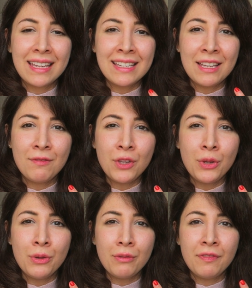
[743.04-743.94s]
can give
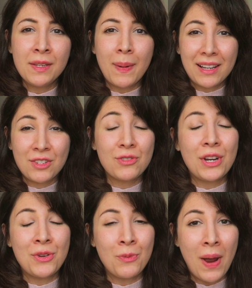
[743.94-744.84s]
you feedback
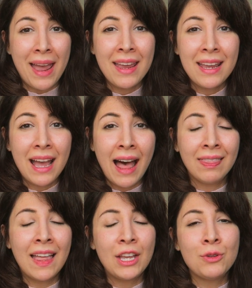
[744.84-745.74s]
straight away
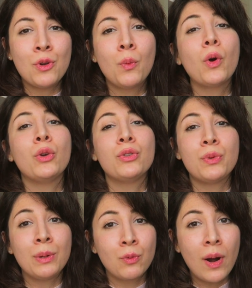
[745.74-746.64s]
and let you know what you're
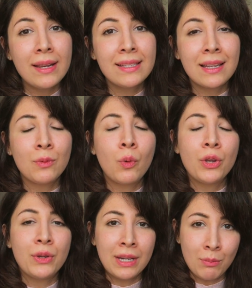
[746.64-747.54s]
doing right and
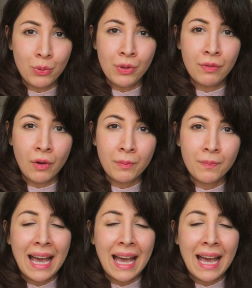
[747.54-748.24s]
what you can improve on.